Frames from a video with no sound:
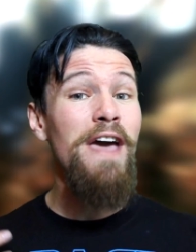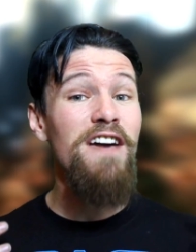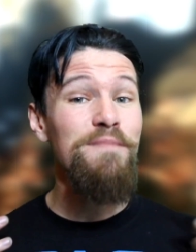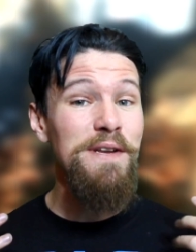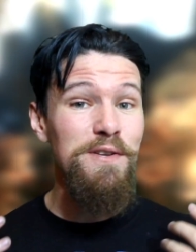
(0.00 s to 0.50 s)
you
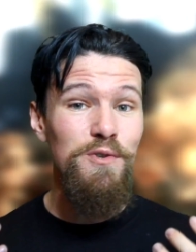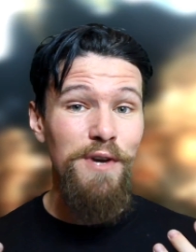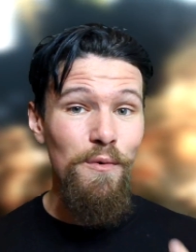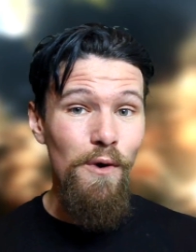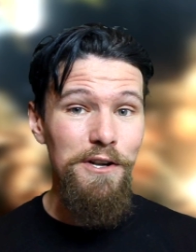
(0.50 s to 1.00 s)
have been
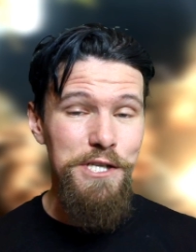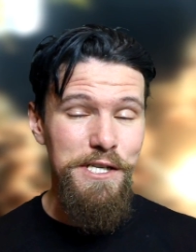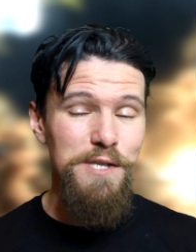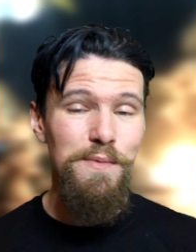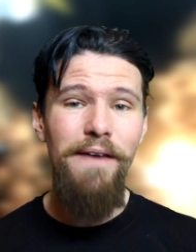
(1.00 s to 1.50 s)
enjoying
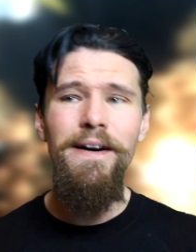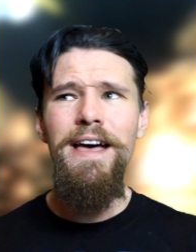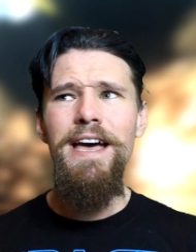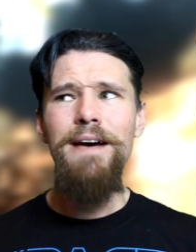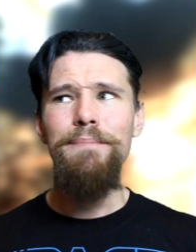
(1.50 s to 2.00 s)
watching as well,
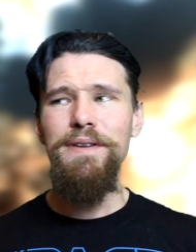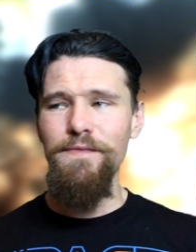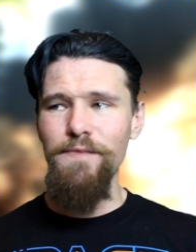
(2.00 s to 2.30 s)
but